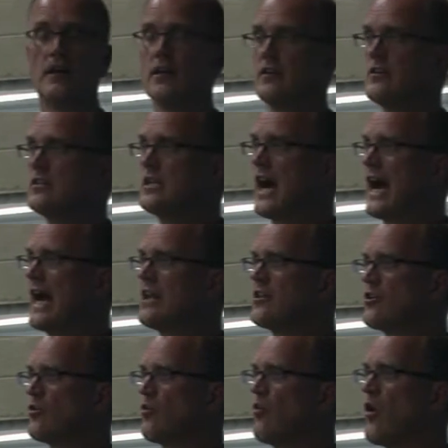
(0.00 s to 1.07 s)

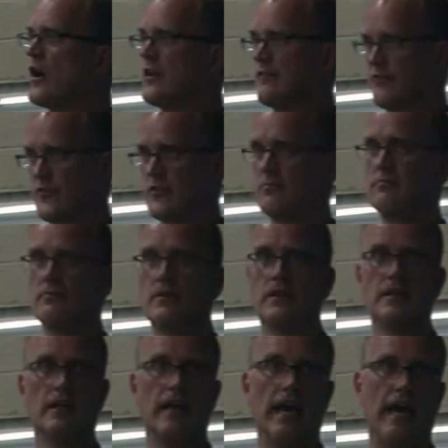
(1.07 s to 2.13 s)
Neither one of them
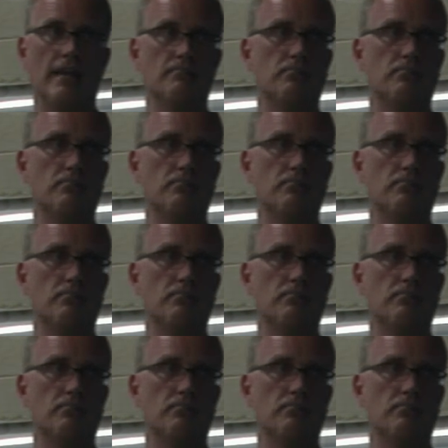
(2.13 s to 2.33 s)
had